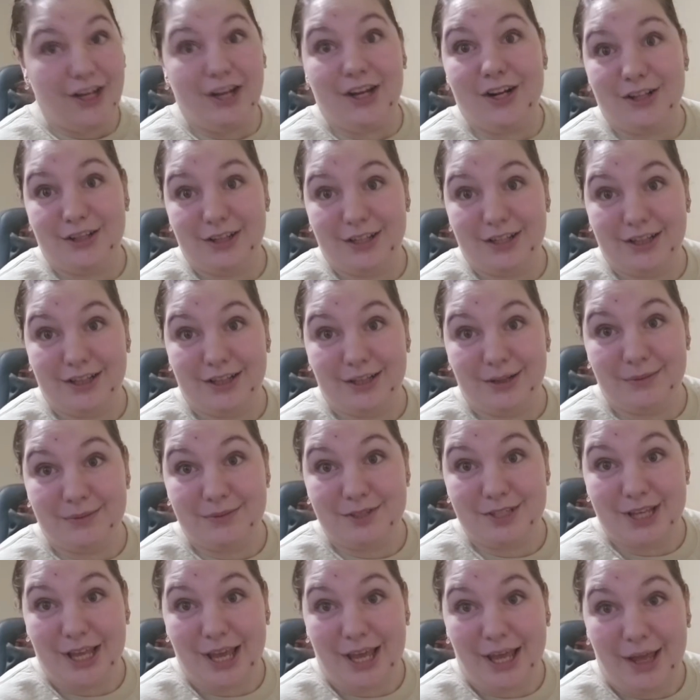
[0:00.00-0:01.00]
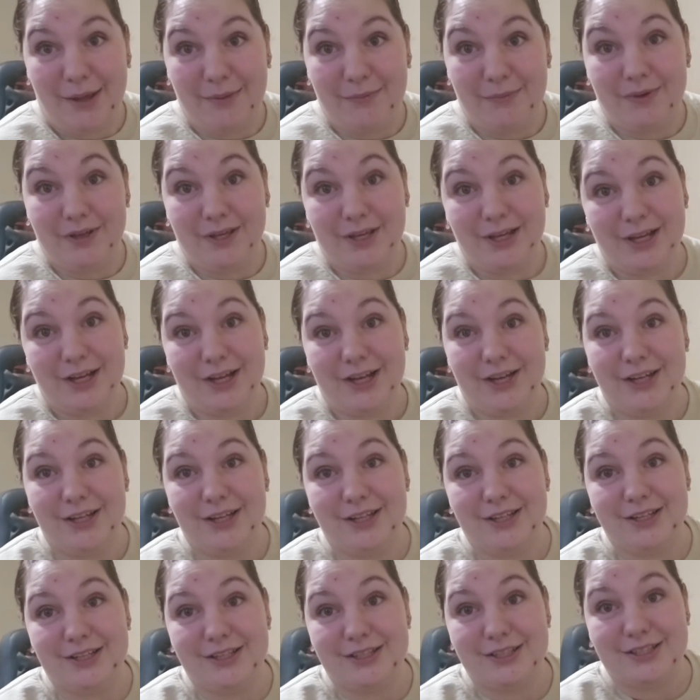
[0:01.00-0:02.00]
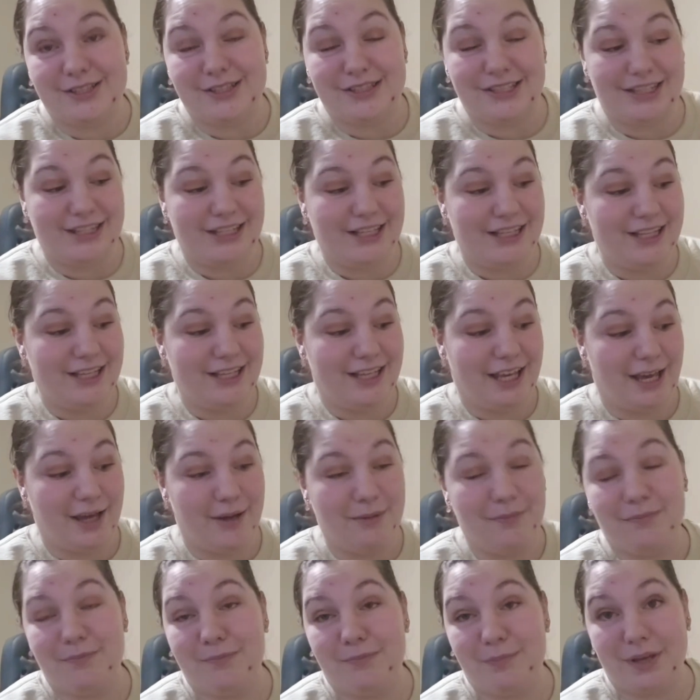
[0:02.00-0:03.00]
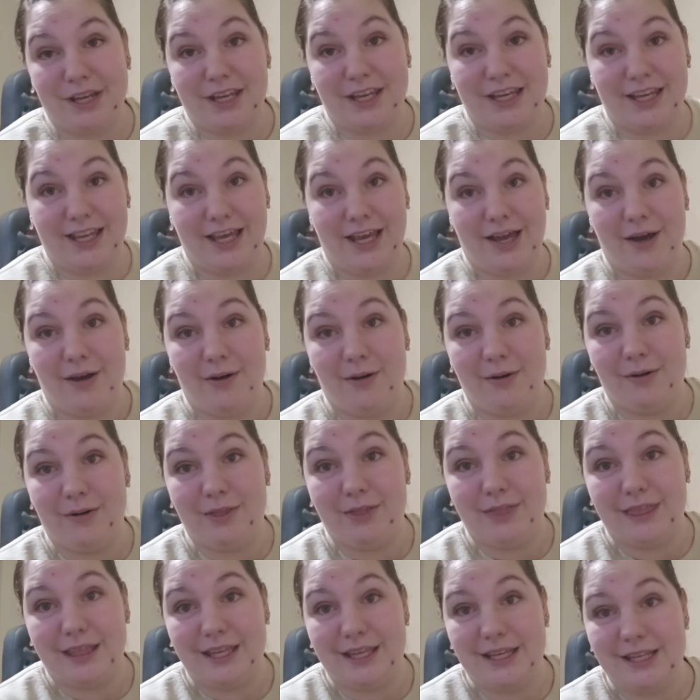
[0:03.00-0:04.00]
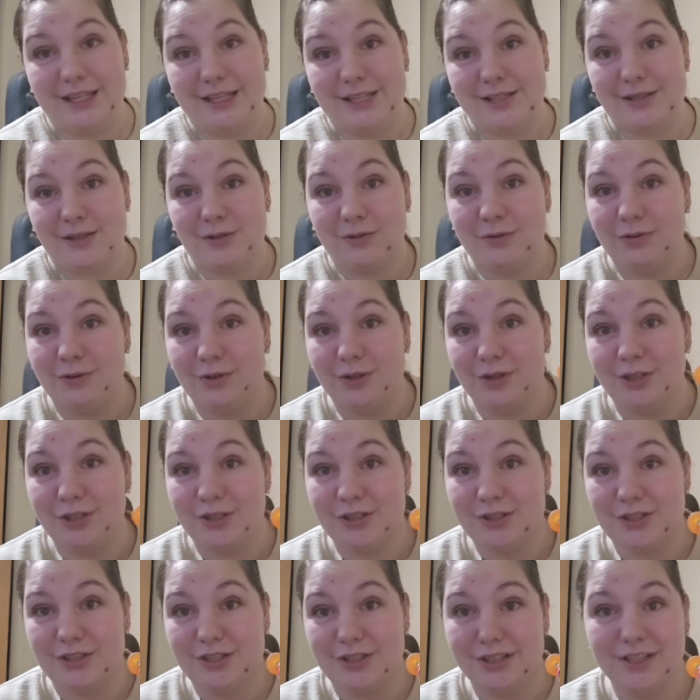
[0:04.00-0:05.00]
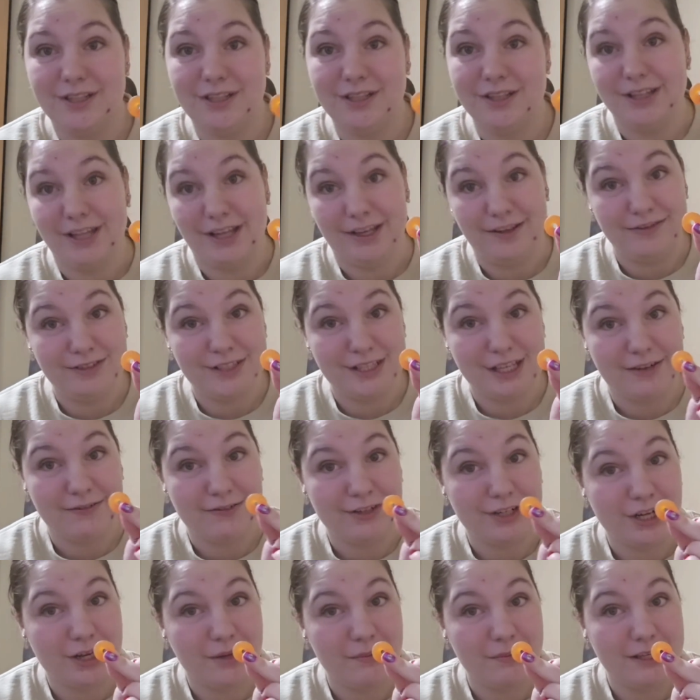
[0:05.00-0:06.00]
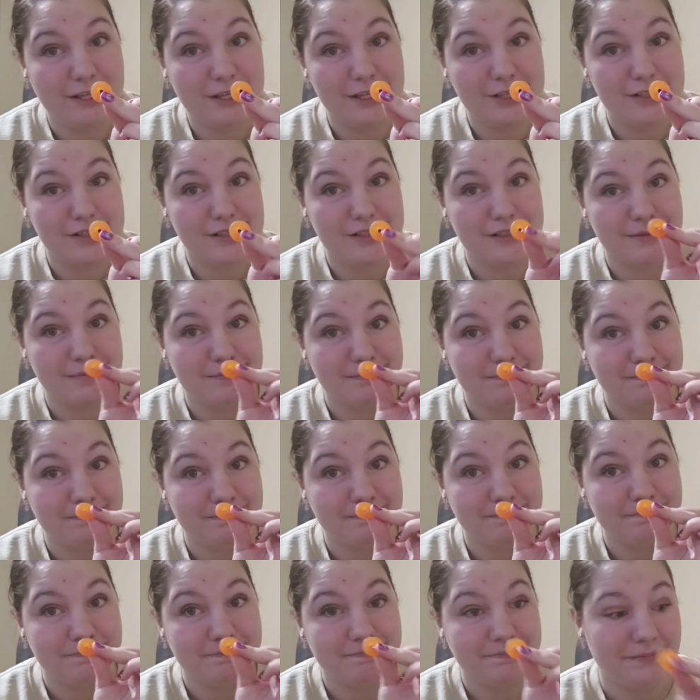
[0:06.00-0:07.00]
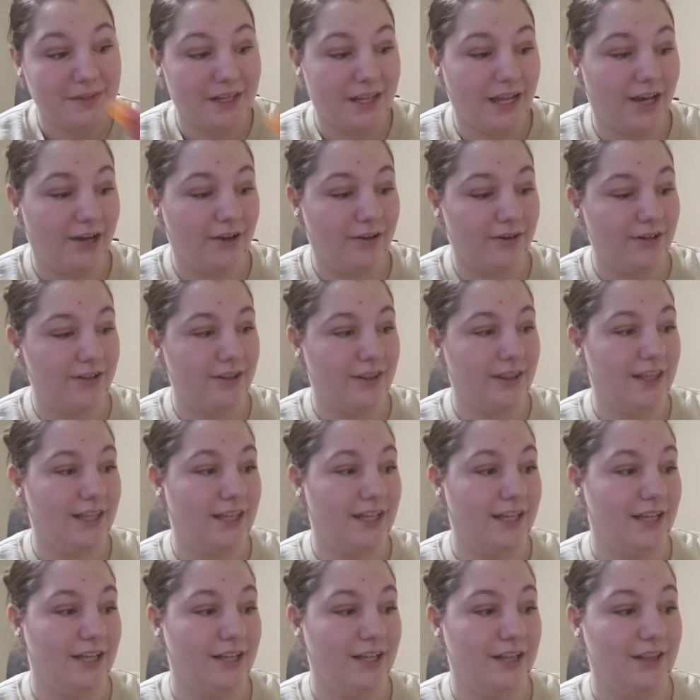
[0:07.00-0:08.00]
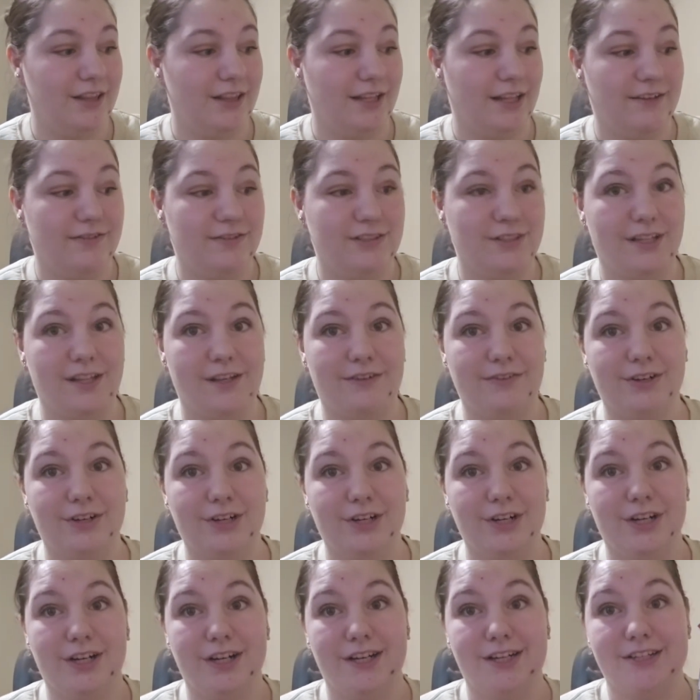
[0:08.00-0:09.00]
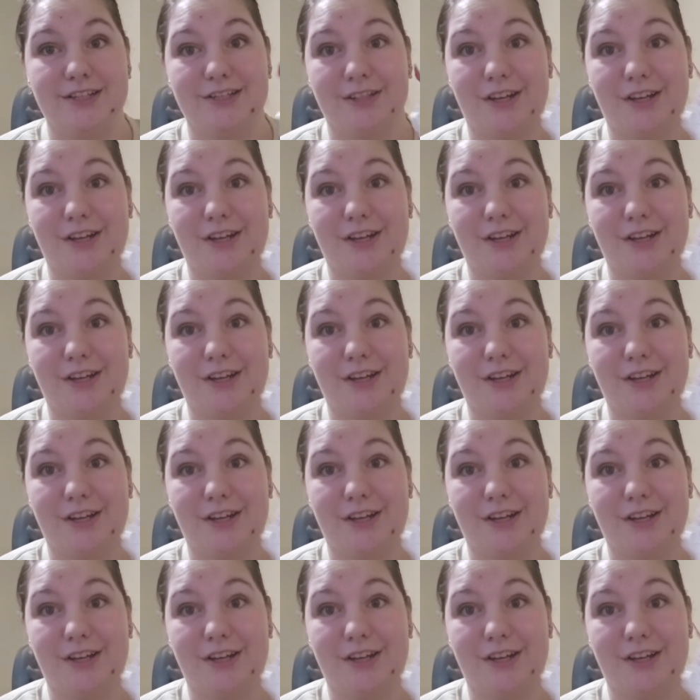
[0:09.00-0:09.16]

got a little upset because he kept picking out these orange lifesaver gummies. out of the Lifesaver